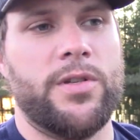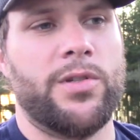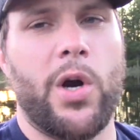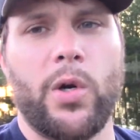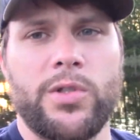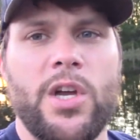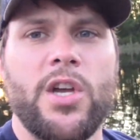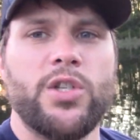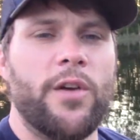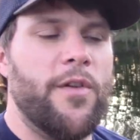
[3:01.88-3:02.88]
and circles.
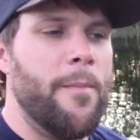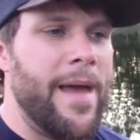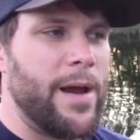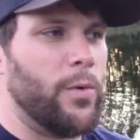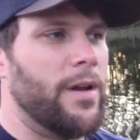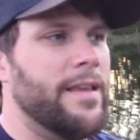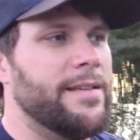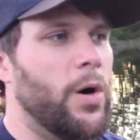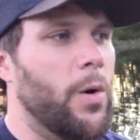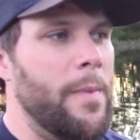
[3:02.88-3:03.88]
So if you make one of
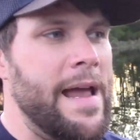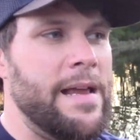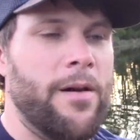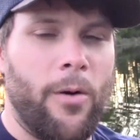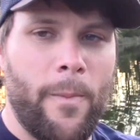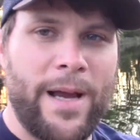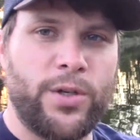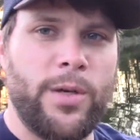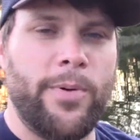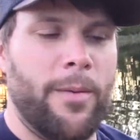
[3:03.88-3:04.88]
these homemade, you wanna make
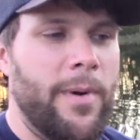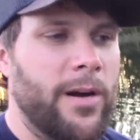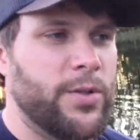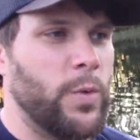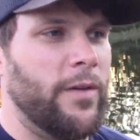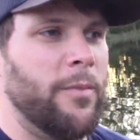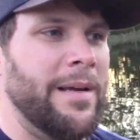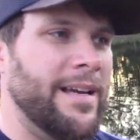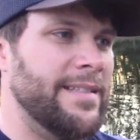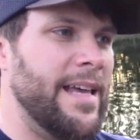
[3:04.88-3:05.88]
sure you put a barrel swivel
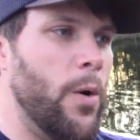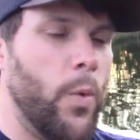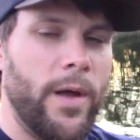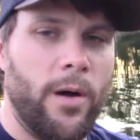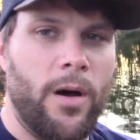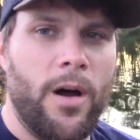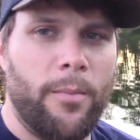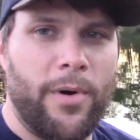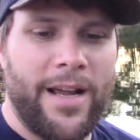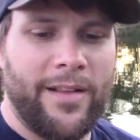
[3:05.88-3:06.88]
because they will
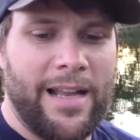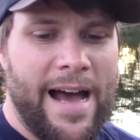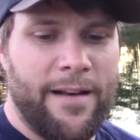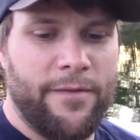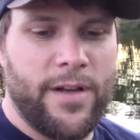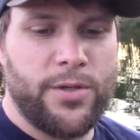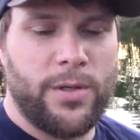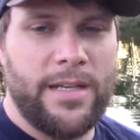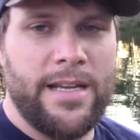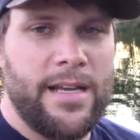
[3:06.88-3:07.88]
break the line
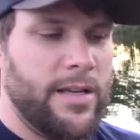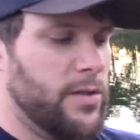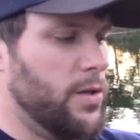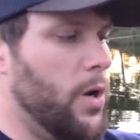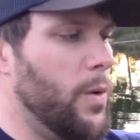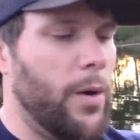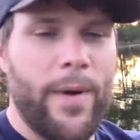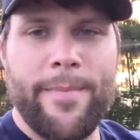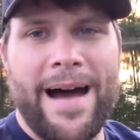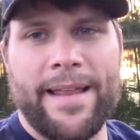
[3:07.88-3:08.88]
eventually. So uh,
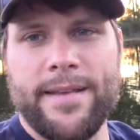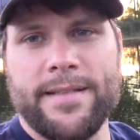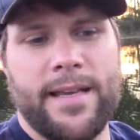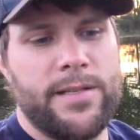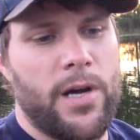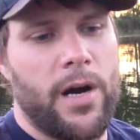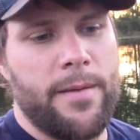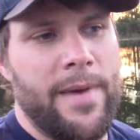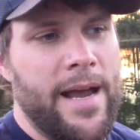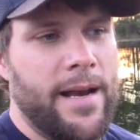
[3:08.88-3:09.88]
we buy these kits already
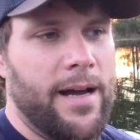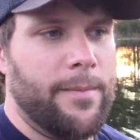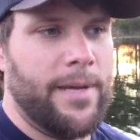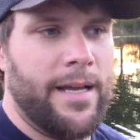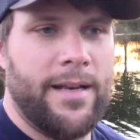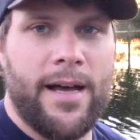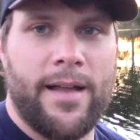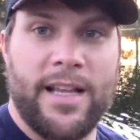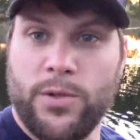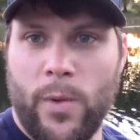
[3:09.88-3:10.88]
made up and
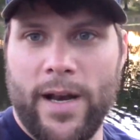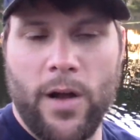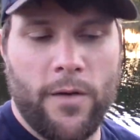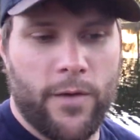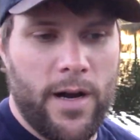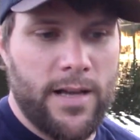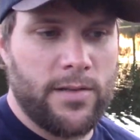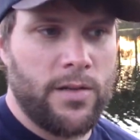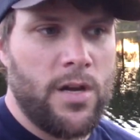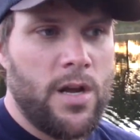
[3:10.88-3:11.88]
uh, that's the way to go for
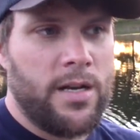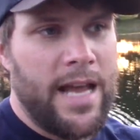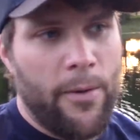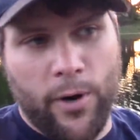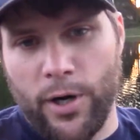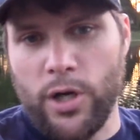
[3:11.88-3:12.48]
us. Now we're gonna